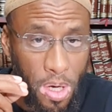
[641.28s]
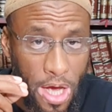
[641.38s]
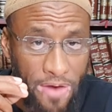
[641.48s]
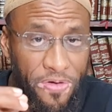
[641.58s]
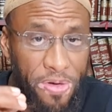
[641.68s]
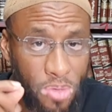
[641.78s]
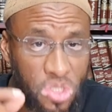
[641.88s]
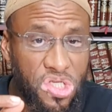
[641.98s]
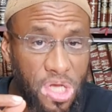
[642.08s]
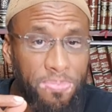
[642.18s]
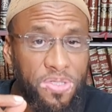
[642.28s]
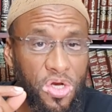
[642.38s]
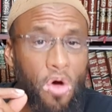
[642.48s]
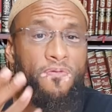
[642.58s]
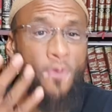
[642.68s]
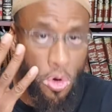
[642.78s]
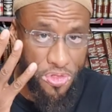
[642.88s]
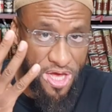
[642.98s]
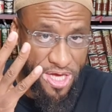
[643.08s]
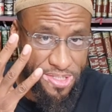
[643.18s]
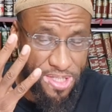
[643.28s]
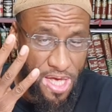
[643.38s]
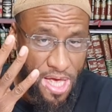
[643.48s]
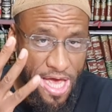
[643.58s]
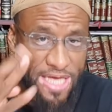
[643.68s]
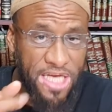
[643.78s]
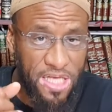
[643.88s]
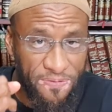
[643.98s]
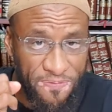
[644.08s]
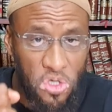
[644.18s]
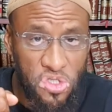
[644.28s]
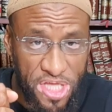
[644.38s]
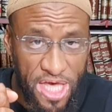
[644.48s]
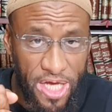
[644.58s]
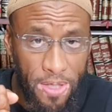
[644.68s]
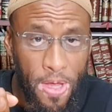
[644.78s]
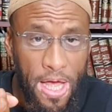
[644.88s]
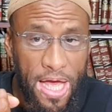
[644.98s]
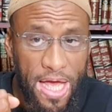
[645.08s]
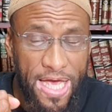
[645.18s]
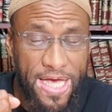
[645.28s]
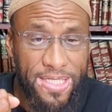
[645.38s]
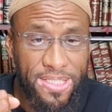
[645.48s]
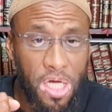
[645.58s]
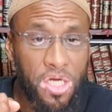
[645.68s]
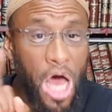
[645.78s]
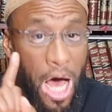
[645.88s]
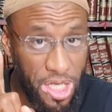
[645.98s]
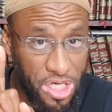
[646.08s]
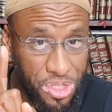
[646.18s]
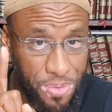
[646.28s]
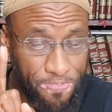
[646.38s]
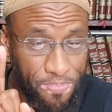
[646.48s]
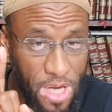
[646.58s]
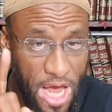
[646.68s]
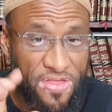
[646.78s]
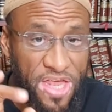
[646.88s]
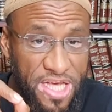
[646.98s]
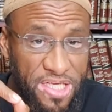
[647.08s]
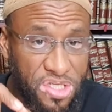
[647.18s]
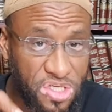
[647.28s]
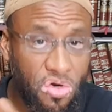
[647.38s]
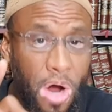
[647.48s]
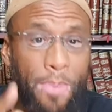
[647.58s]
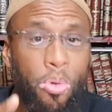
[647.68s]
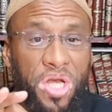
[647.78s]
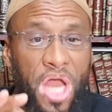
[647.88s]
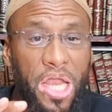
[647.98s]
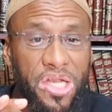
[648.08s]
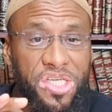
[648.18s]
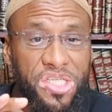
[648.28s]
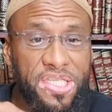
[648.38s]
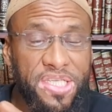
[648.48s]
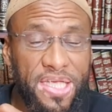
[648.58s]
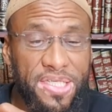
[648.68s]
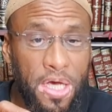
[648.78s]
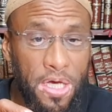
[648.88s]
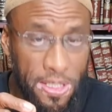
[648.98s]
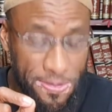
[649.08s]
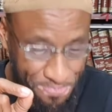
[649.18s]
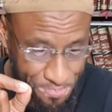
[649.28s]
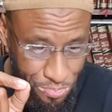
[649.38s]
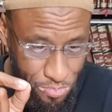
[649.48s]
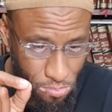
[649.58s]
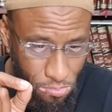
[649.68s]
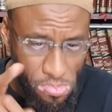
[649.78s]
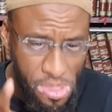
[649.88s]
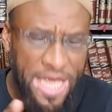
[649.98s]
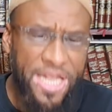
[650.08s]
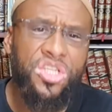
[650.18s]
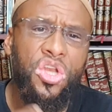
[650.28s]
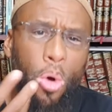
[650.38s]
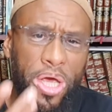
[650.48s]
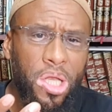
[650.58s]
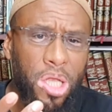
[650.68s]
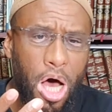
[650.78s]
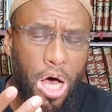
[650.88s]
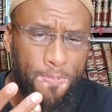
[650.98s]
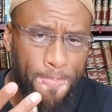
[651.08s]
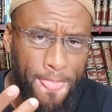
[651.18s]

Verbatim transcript: every Muslim to know four things. He said, the first thing is knowledge. And then he's described what knowledge is. He says, it is knowing Allah